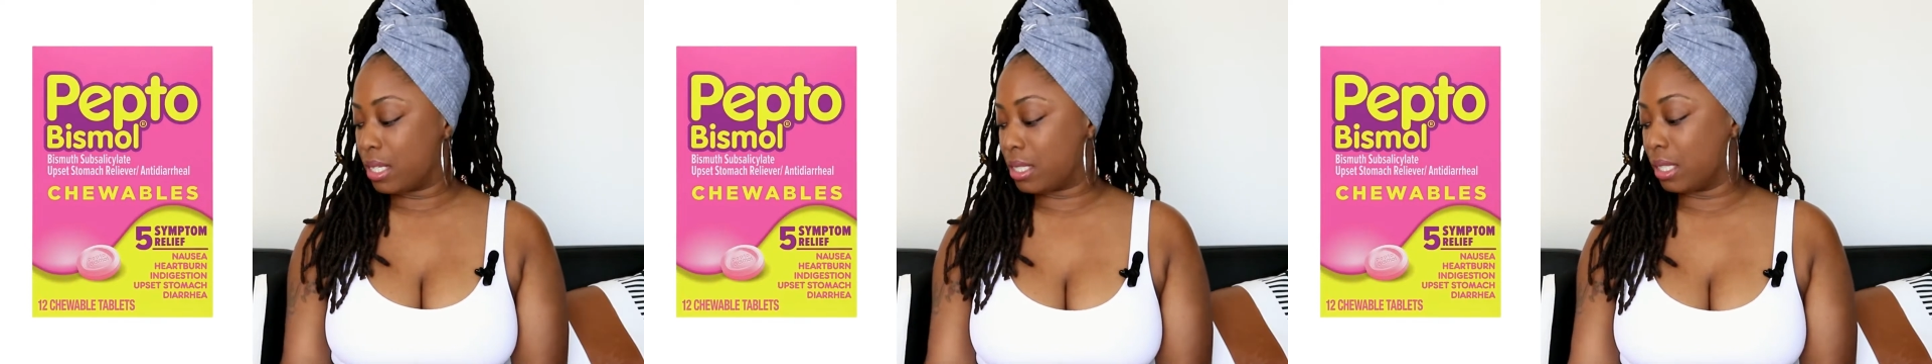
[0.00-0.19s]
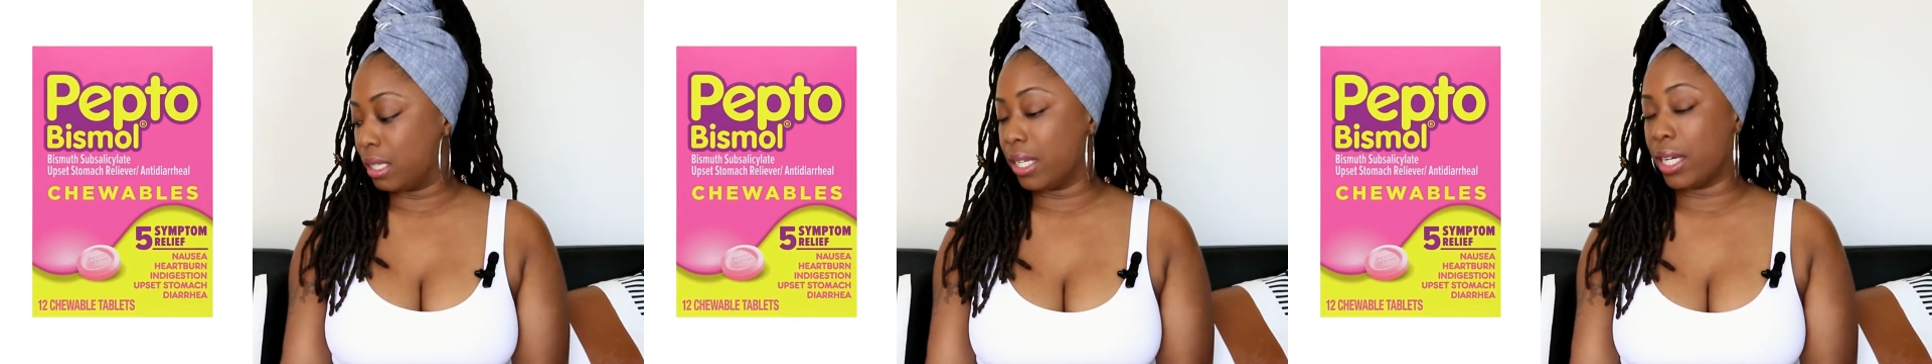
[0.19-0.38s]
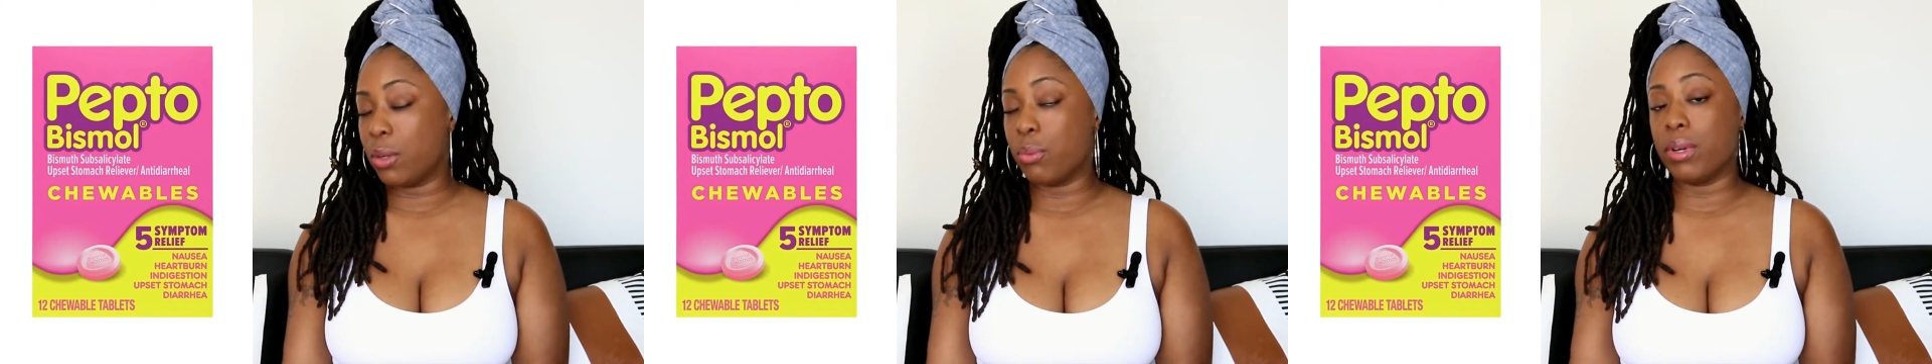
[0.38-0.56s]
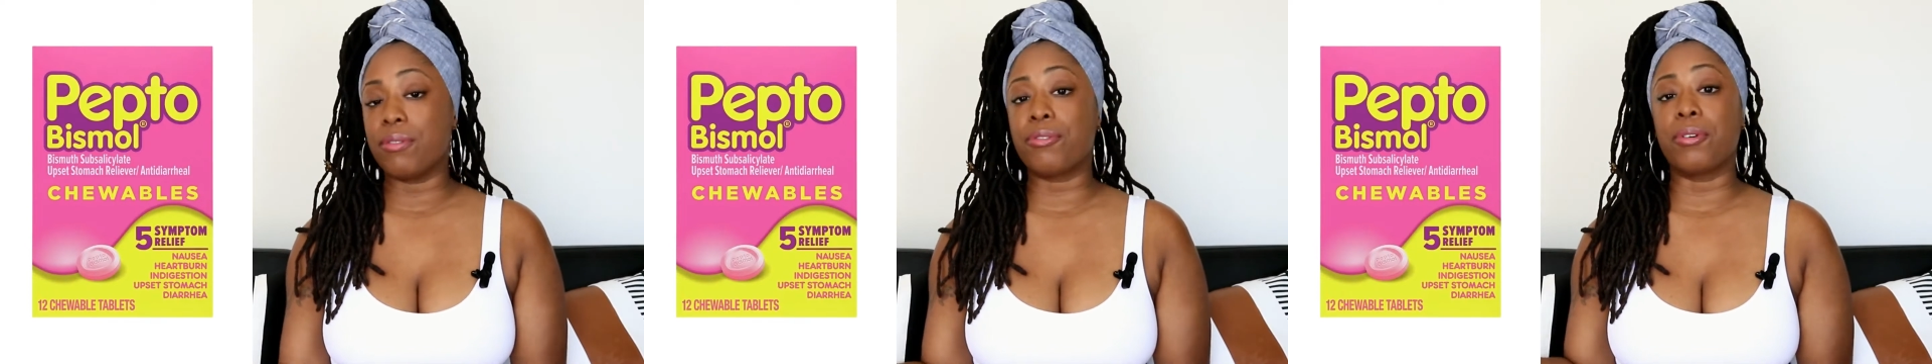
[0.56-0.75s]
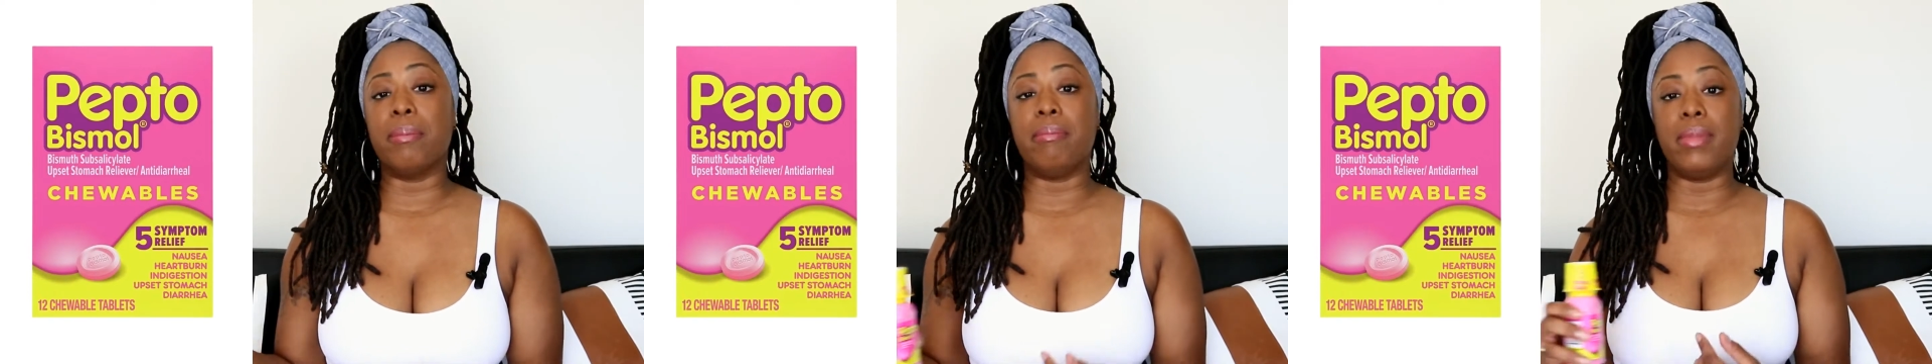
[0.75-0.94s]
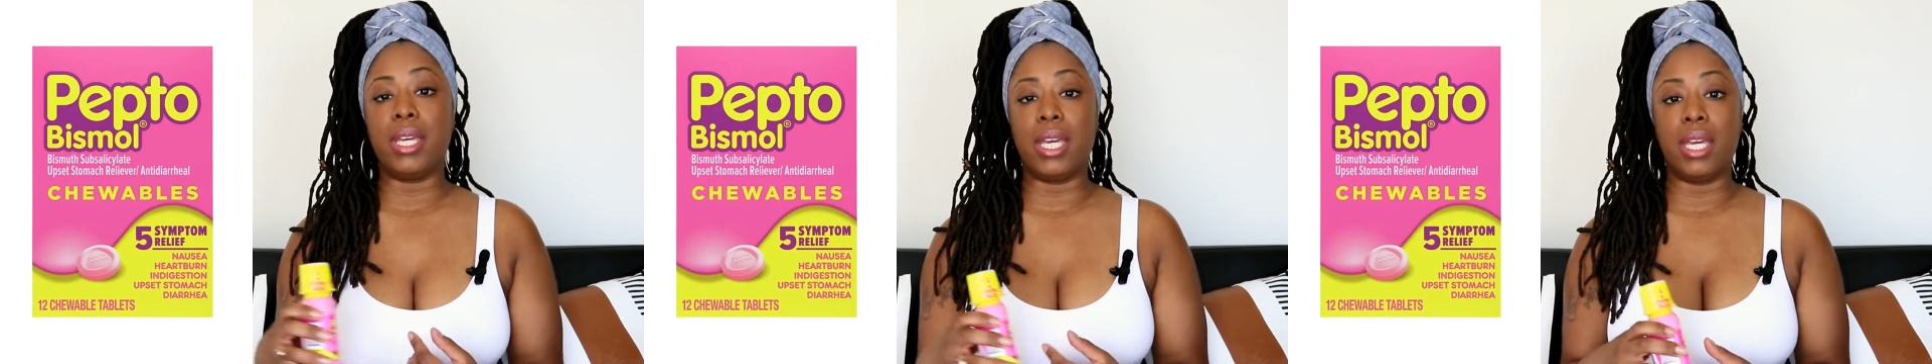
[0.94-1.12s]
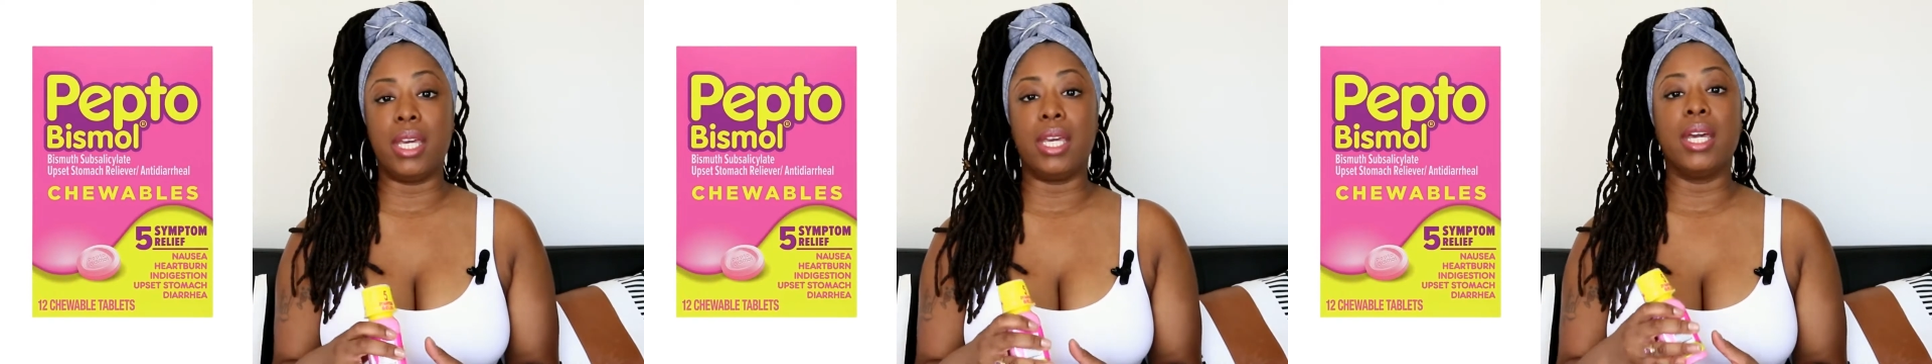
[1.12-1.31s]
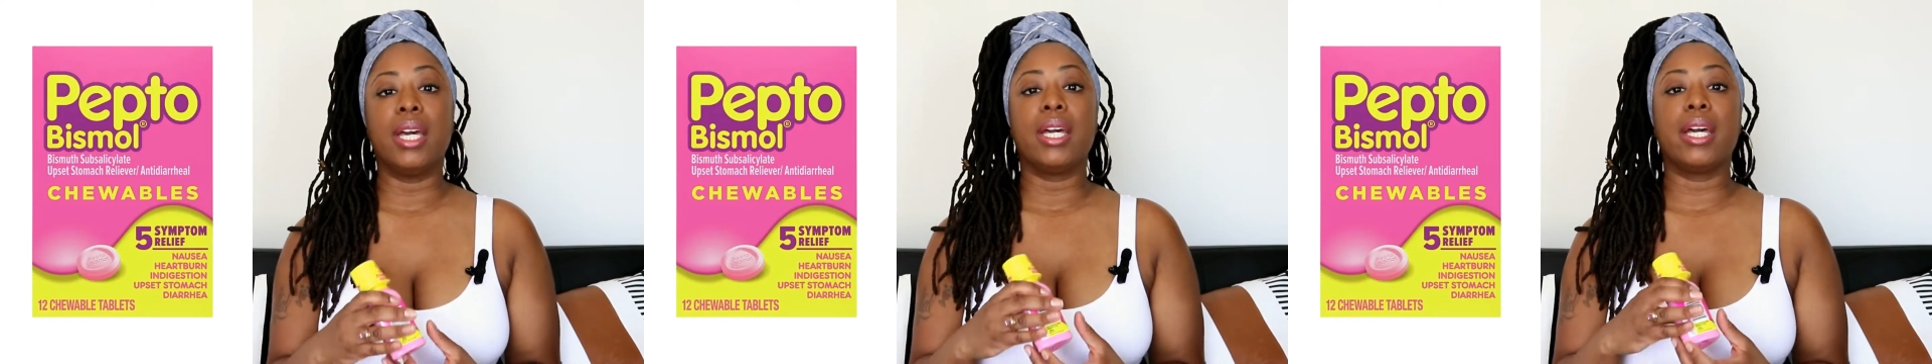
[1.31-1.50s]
the liquid for me